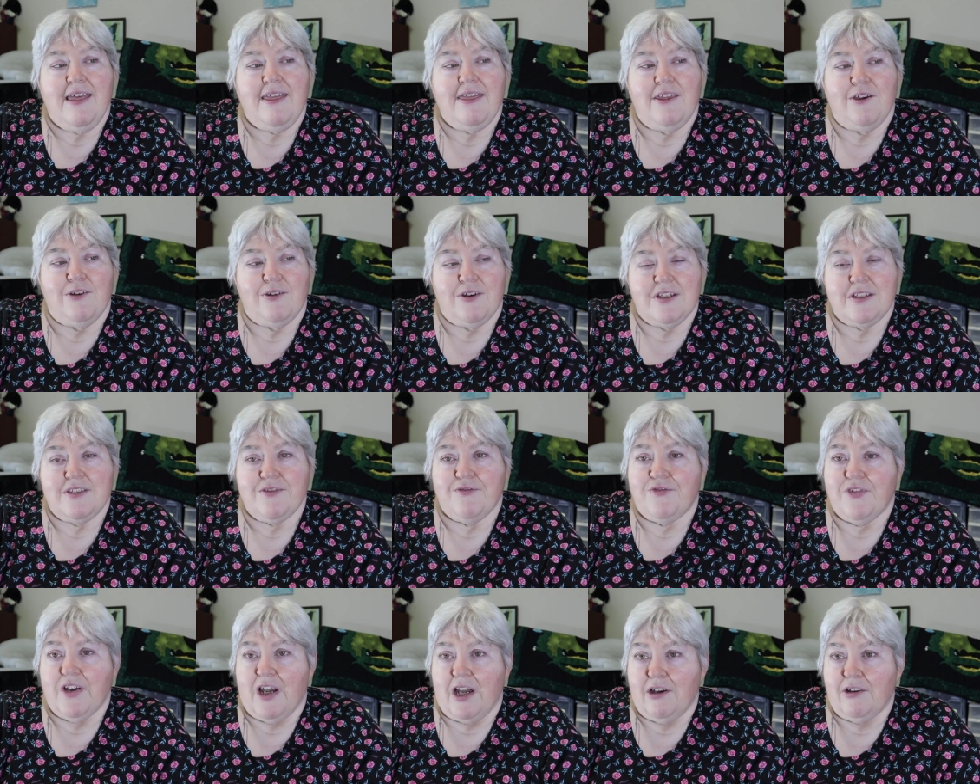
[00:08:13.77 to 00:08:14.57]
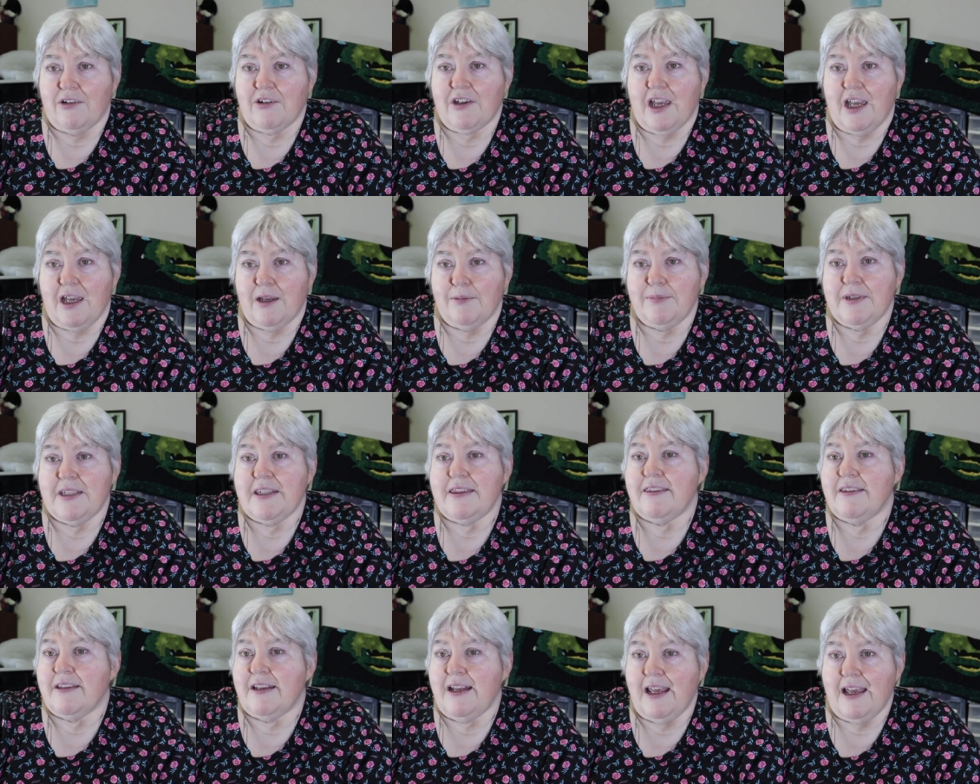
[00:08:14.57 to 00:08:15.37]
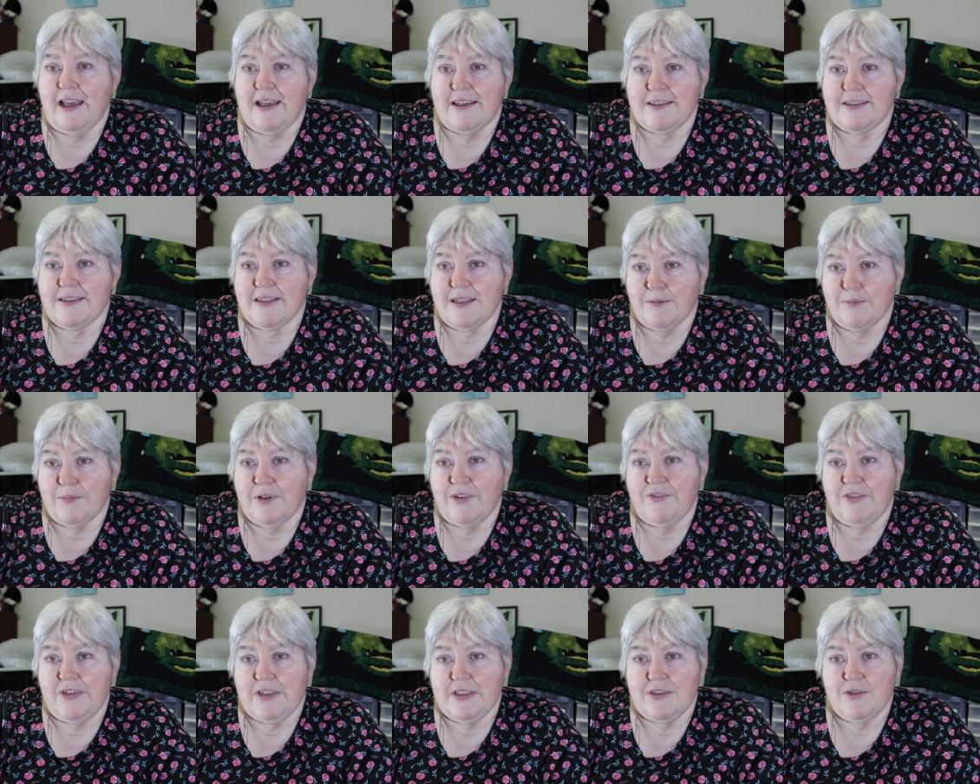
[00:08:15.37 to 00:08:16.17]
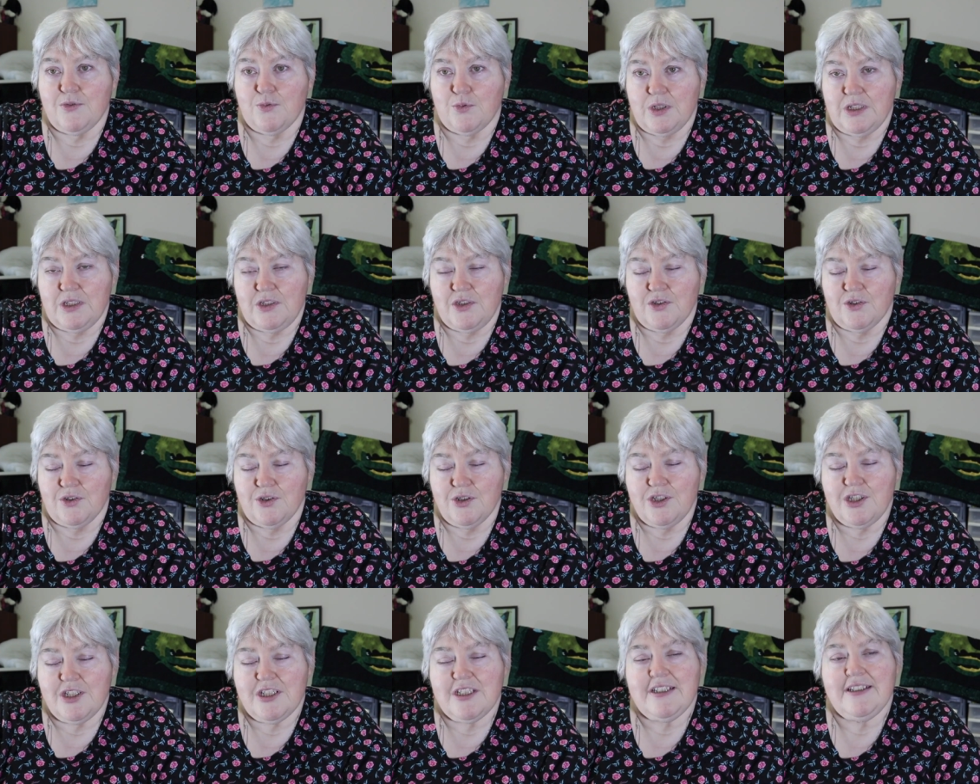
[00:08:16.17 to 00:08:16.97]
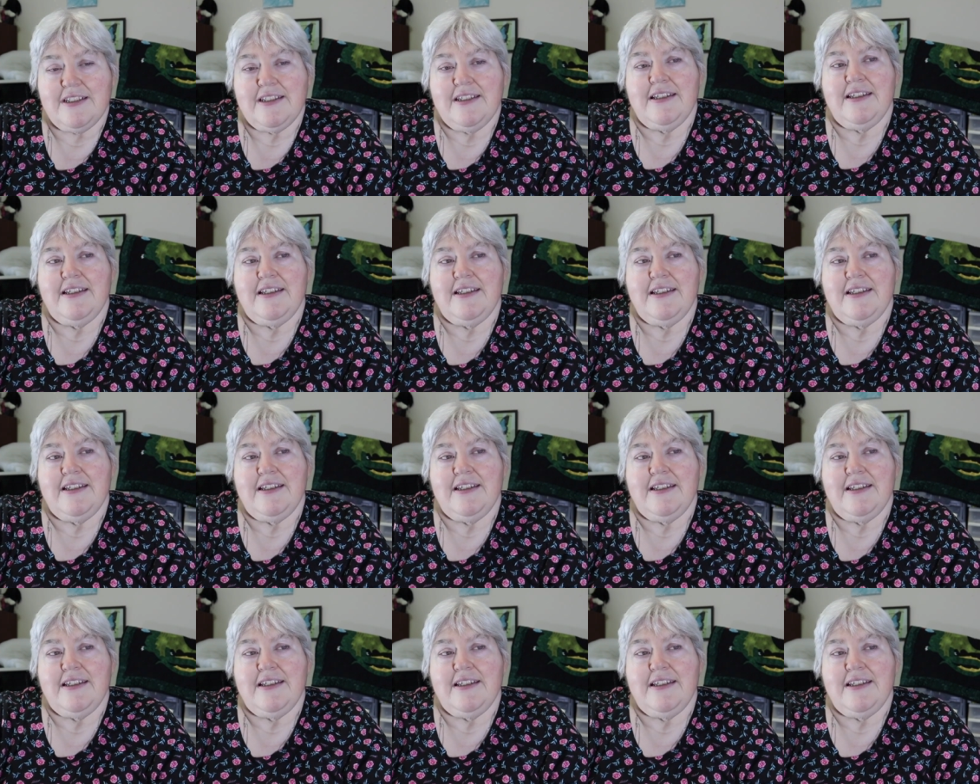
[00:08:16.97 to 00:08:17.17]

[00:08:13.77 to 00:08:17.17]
There is a file cabinet that has some of his research.